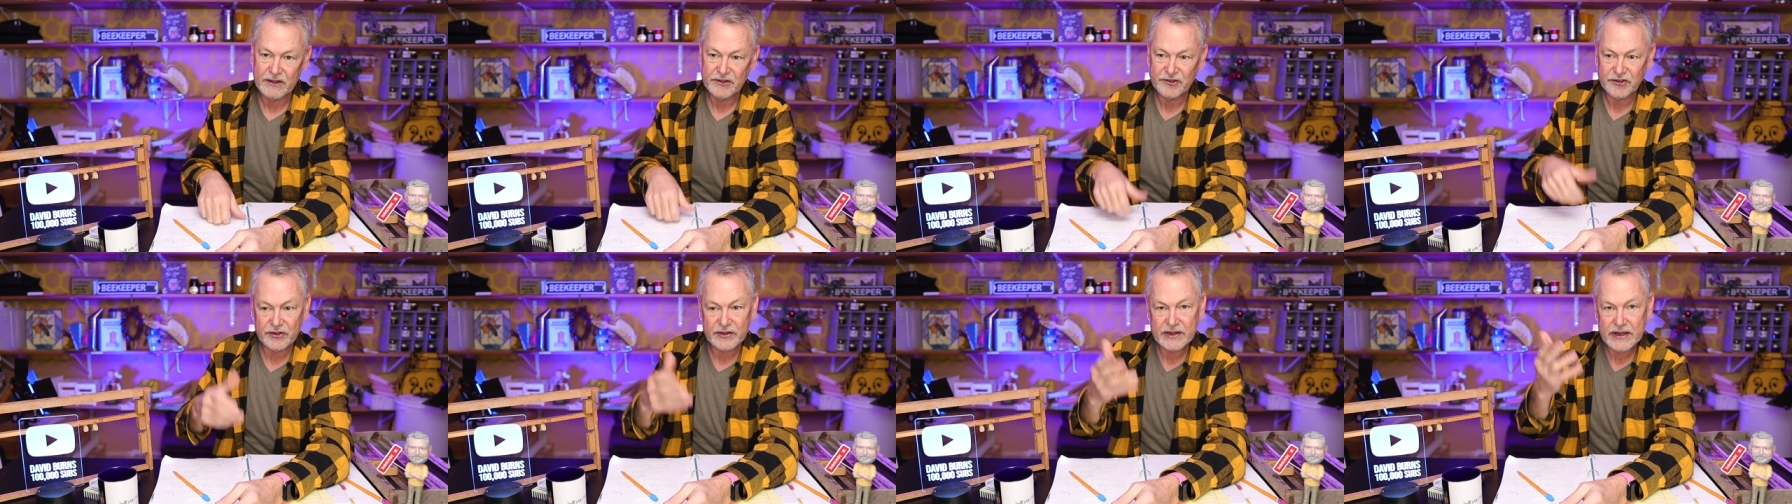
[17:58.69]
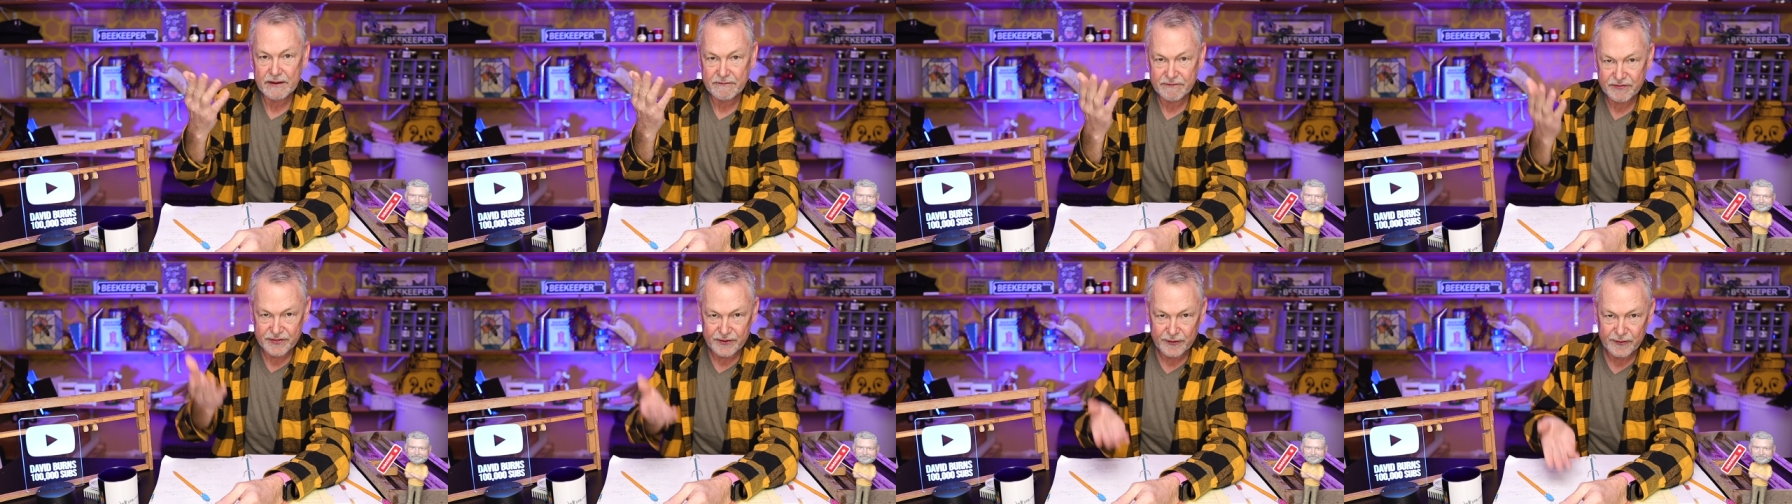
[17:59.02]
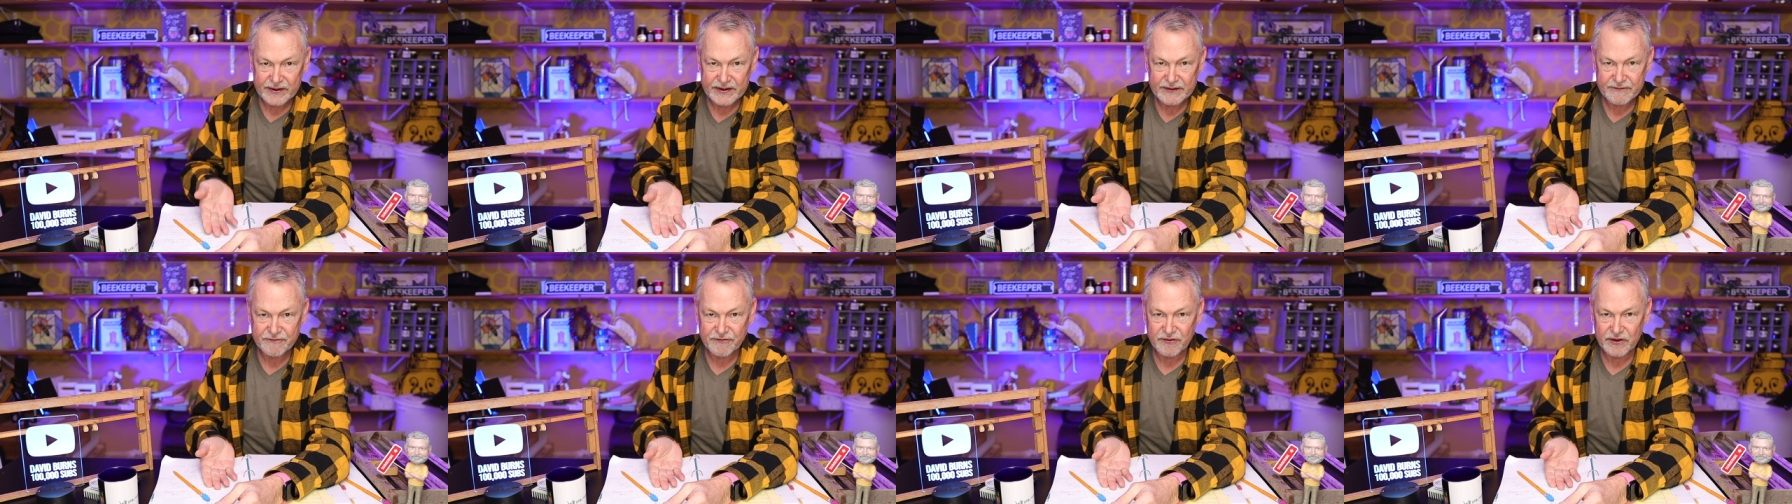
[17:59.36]
So you have
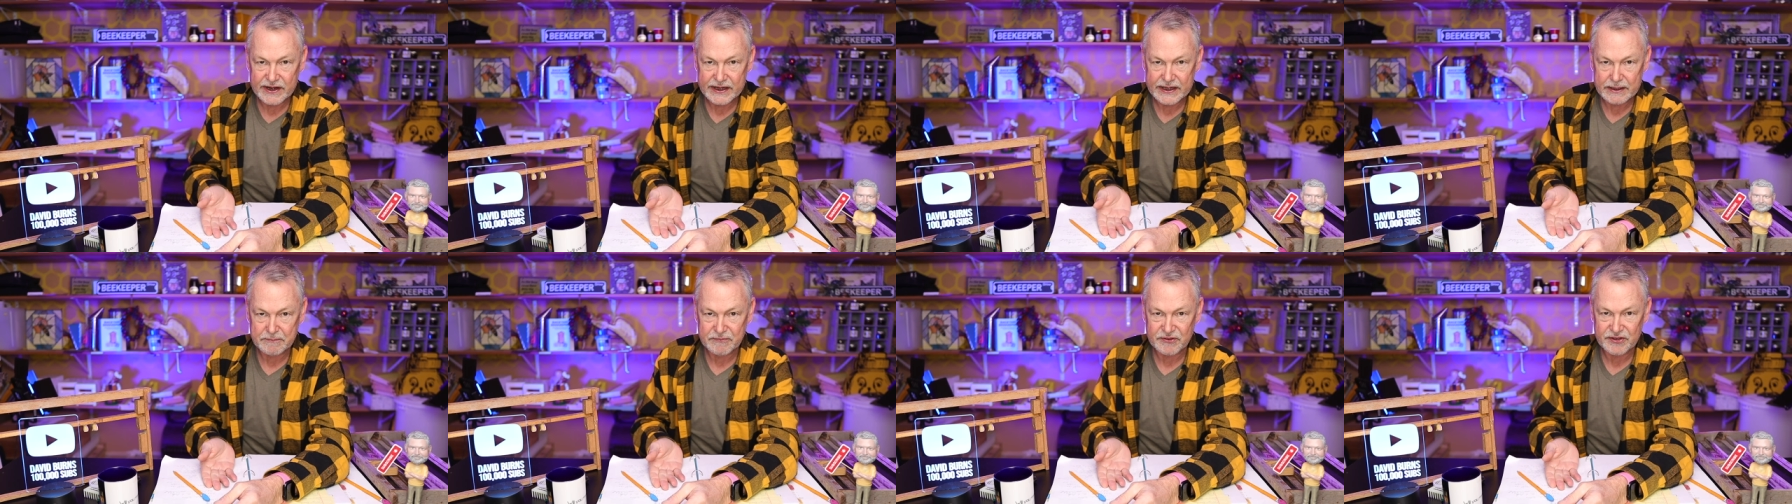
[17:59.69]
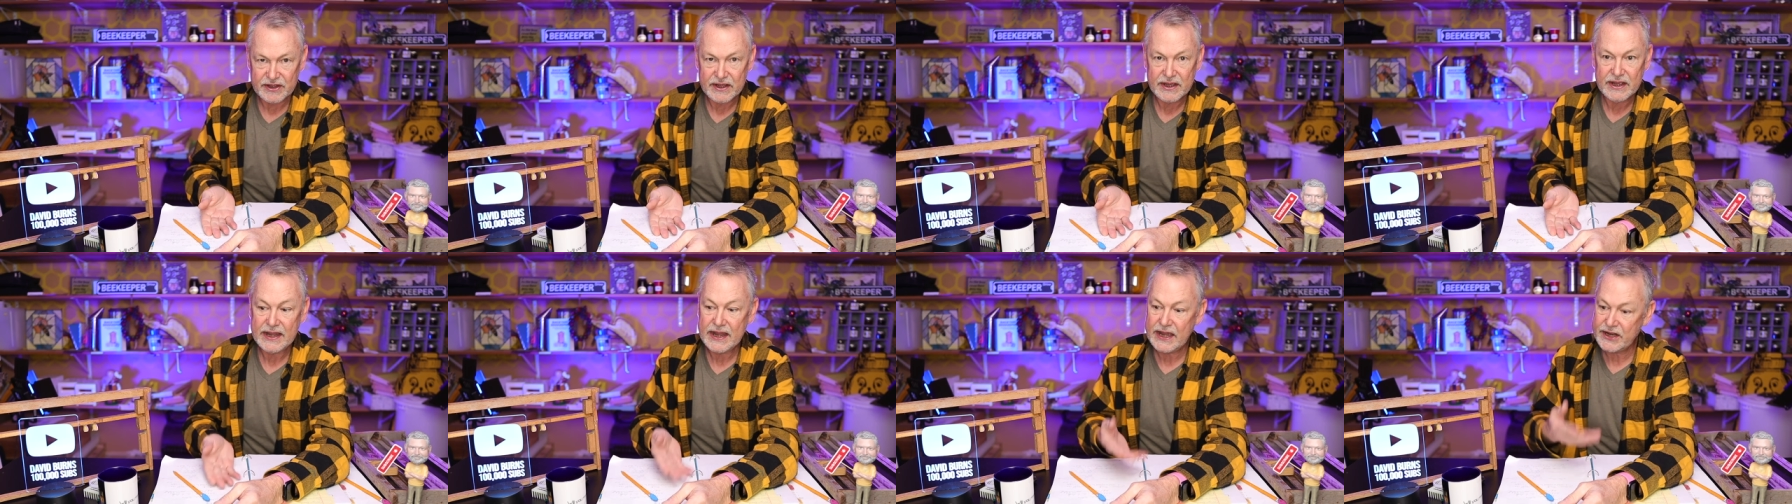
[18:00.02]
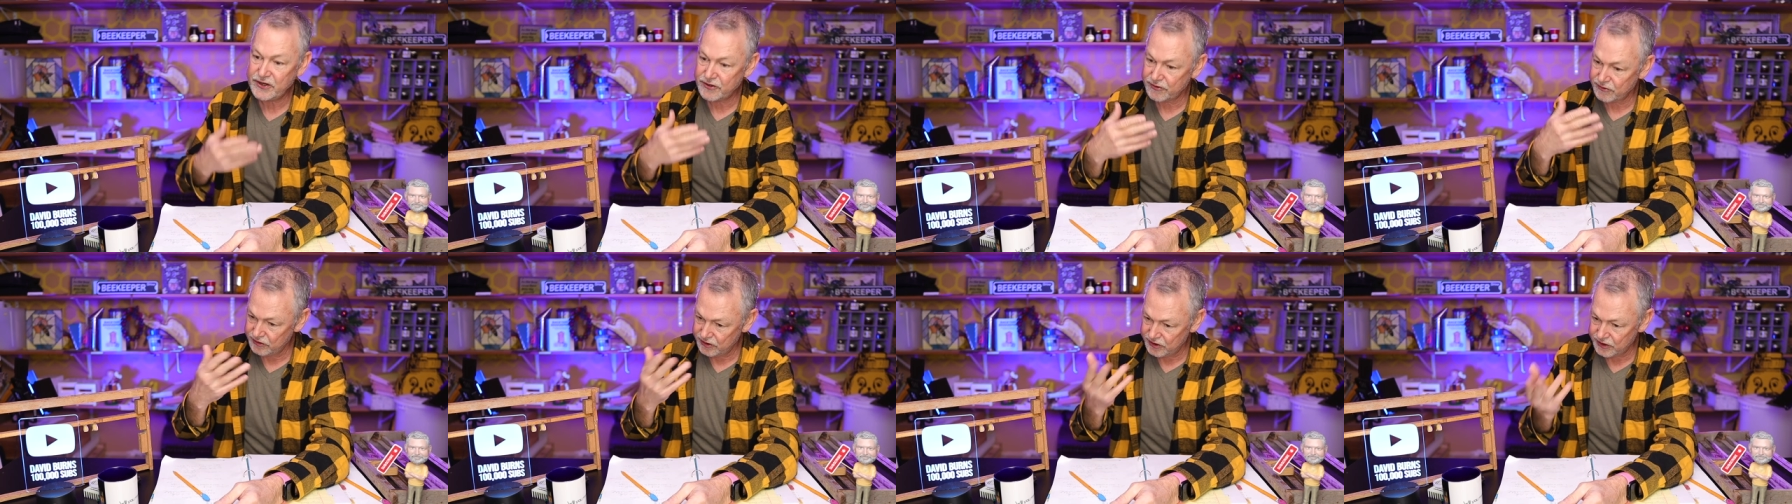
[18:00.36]
30 frames
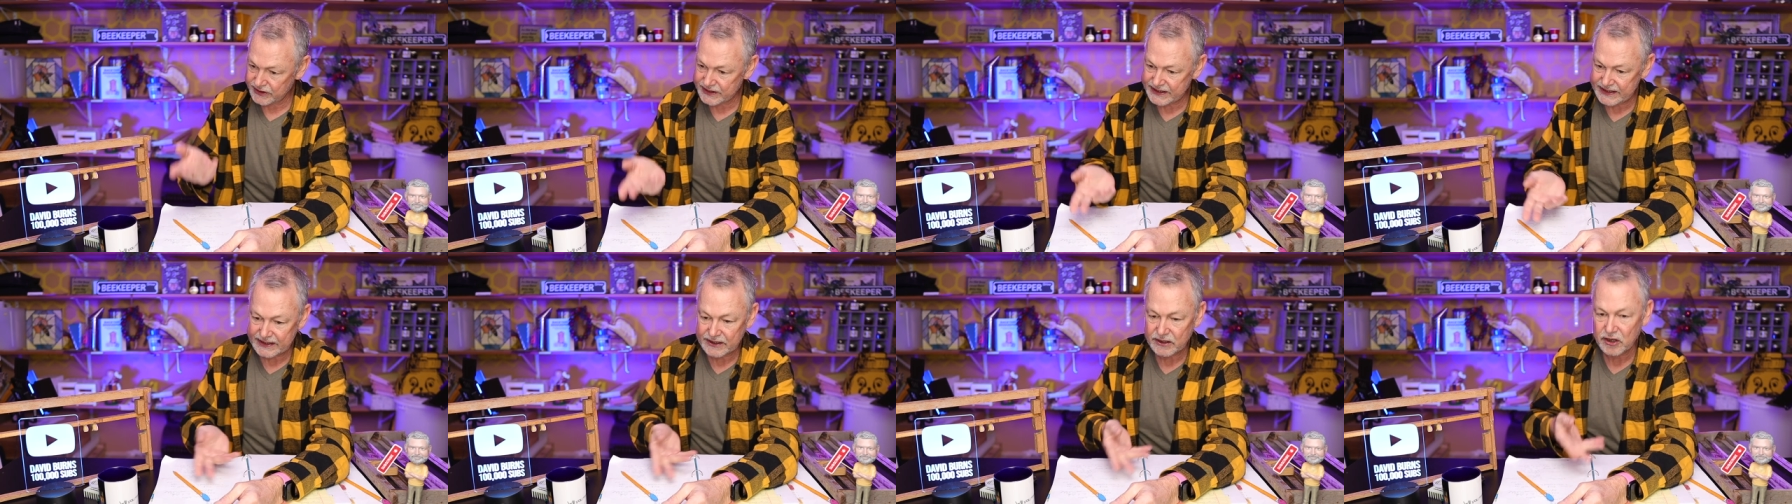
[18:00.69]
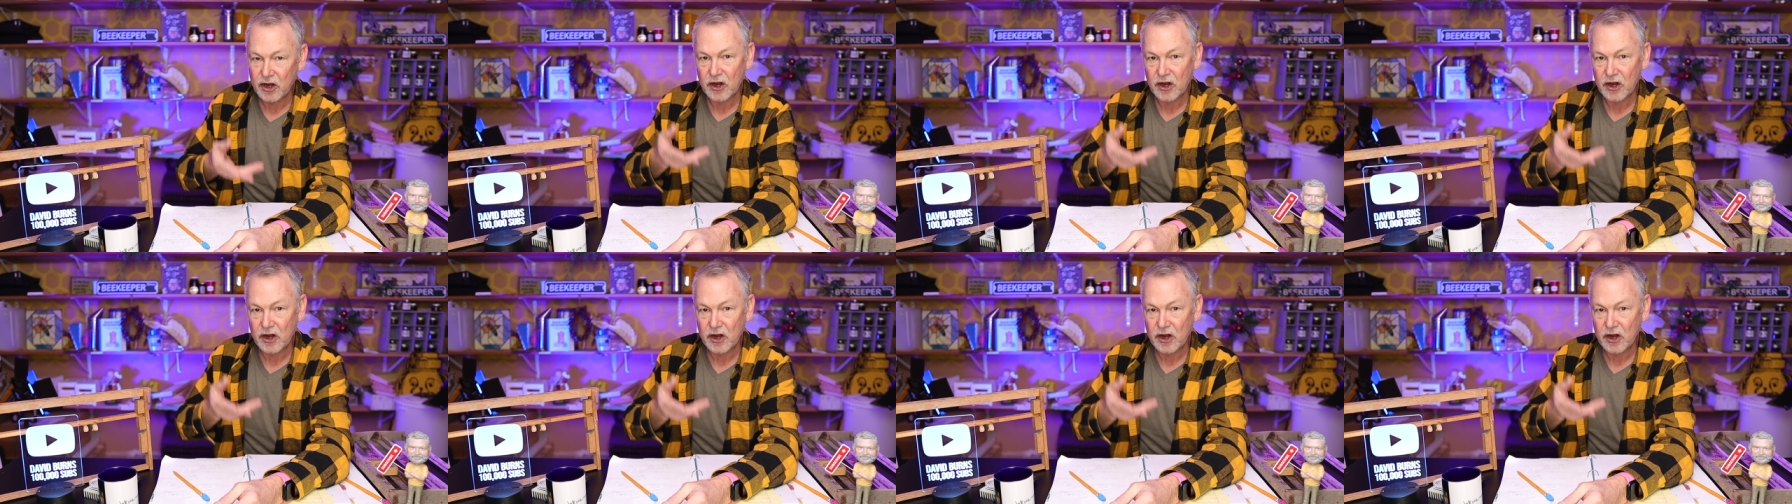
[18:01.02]
and you're looking